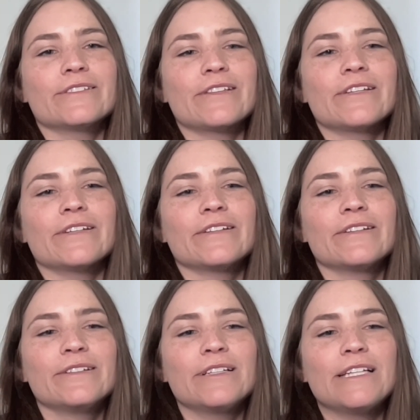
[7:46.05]
I think
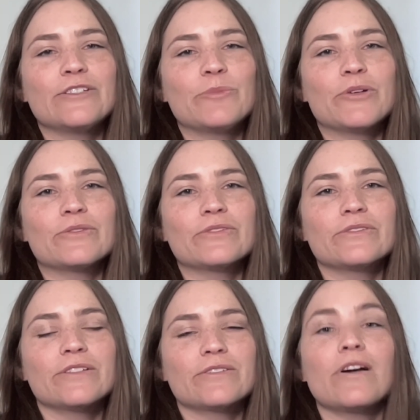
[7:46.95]
EasyPost
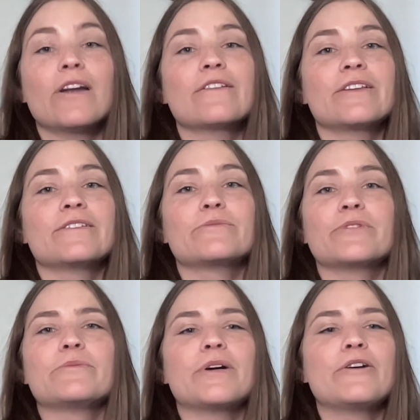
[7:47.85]
does a lot of things
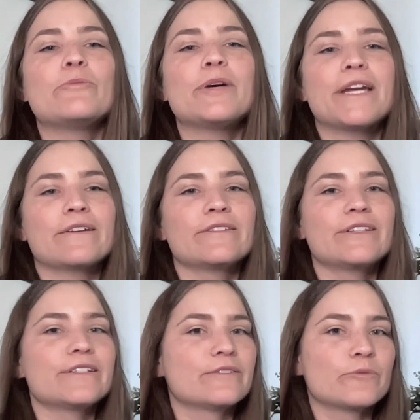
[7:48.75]
really well, but
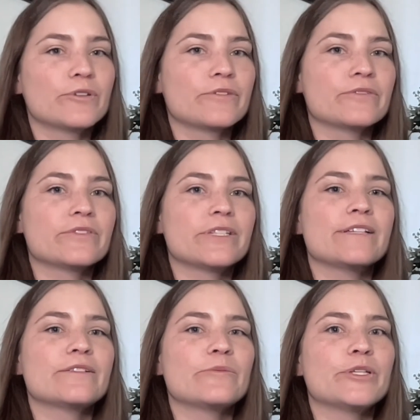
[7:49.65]
analytics is one of those
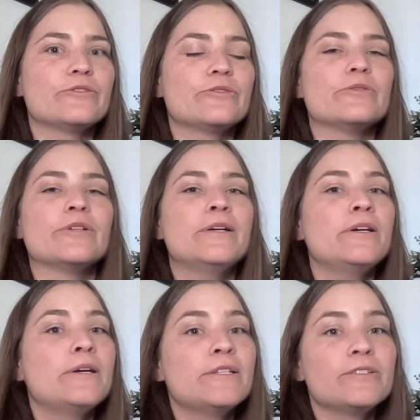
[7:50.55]
things that we do
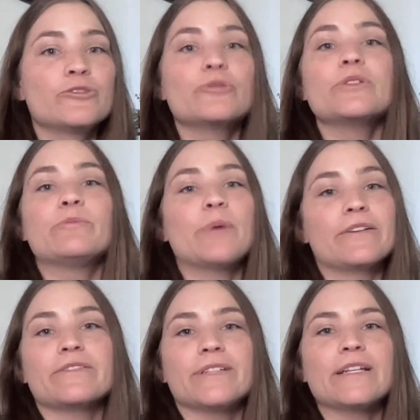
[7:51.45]
truly
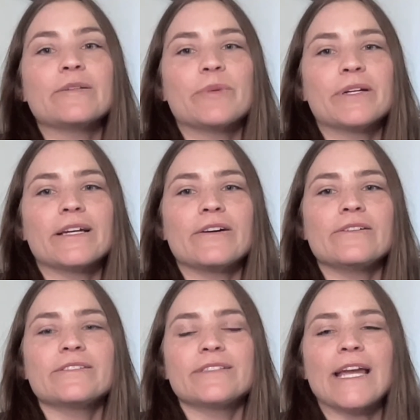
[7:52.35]
better than anybody else.